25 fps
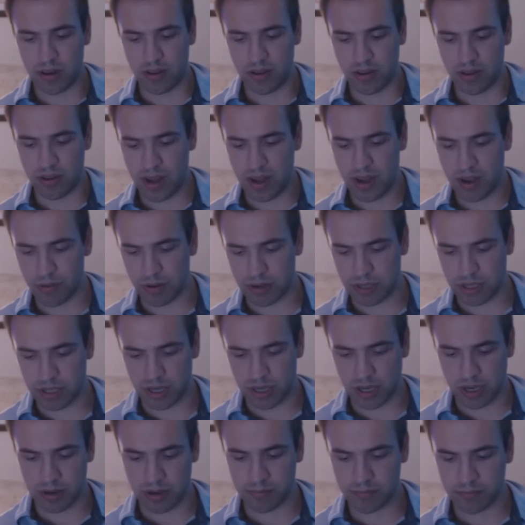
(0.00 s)

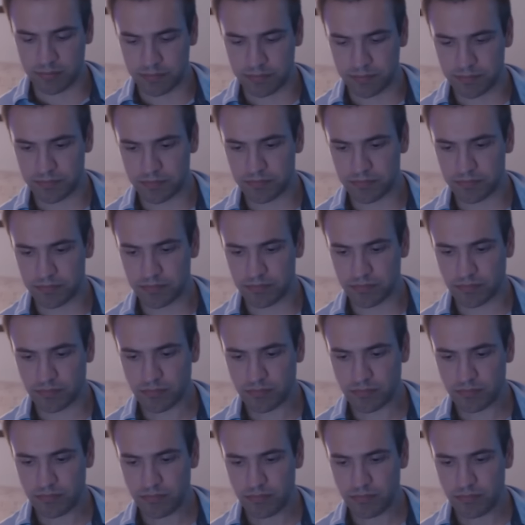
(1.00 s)
distinguishing
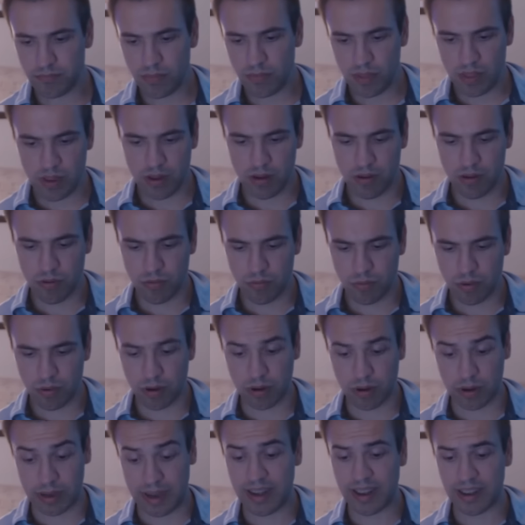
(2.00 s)

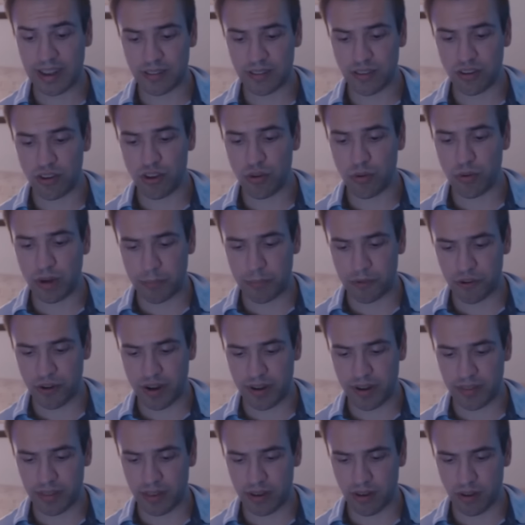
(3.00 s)
or getting it to do what I'm
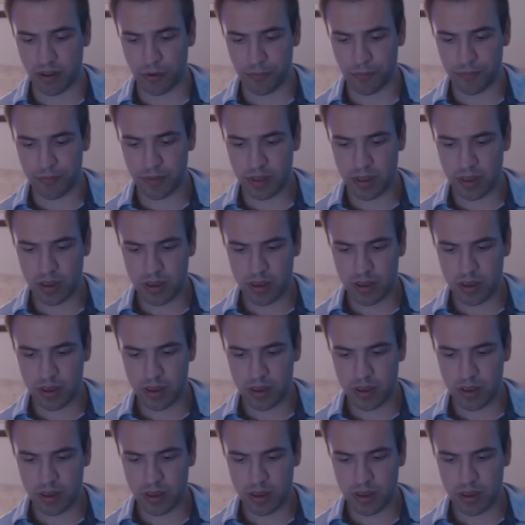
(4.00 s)
trying to do.